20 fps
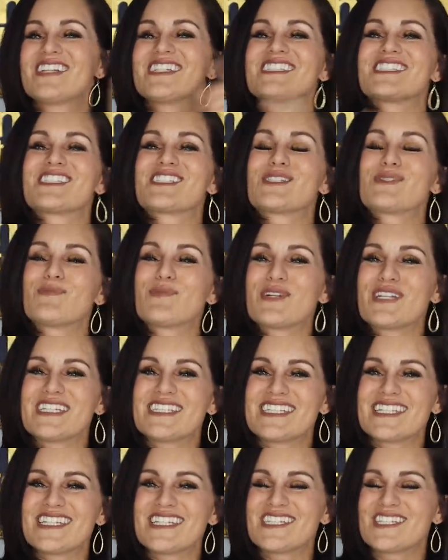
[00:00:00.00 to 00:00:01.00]
It's super
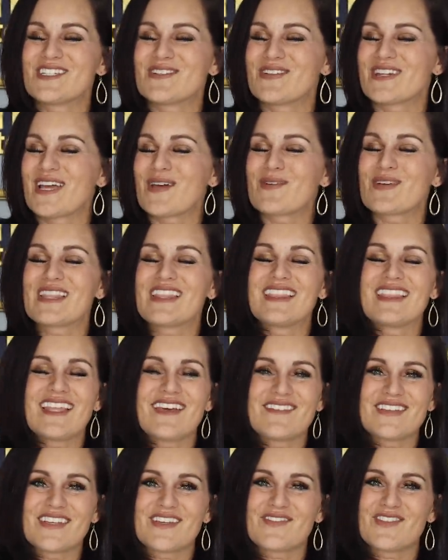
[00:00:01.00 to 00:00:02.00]
easy to do and I would
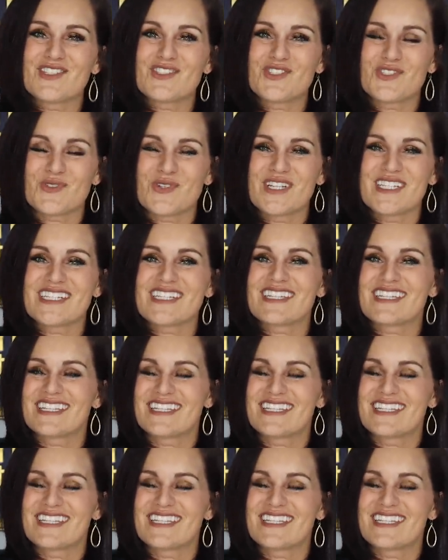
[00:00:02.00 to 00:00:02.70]
love it if you joined